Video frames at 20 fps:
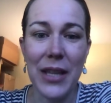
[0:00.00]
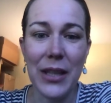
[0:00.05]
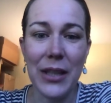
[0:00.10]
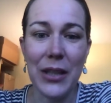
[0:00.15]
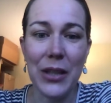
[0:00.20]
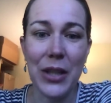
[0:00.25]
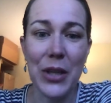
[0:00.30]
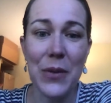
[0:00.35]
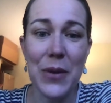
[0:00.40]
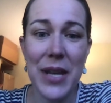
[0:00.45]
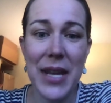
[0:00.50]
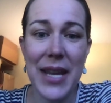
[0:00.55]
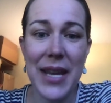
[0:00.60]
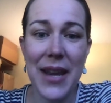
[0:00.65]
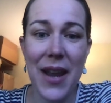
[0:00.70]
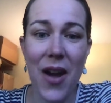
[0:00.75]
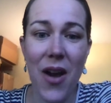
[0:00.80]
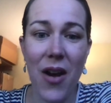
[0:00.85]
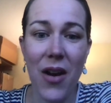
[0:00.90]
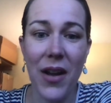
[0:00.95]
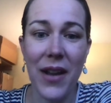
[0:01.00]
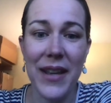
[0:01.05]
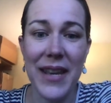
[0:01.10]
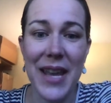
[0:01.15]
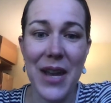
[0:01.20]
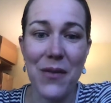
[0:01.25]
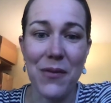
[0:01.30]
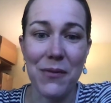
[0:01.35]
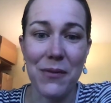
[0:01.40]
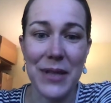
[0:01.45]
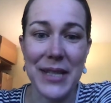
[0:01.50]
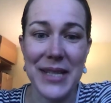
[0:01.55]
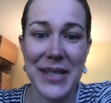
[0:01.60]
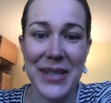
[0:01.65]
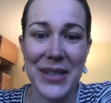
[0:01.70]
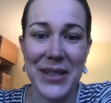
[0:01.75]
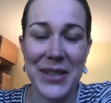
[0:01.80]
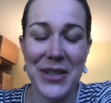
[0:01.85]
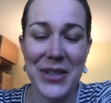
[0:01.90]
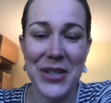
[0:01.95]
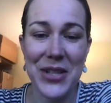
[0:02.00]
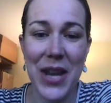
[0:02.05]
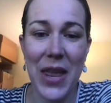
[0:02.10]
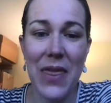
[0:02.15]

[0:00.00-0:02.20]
unit on research.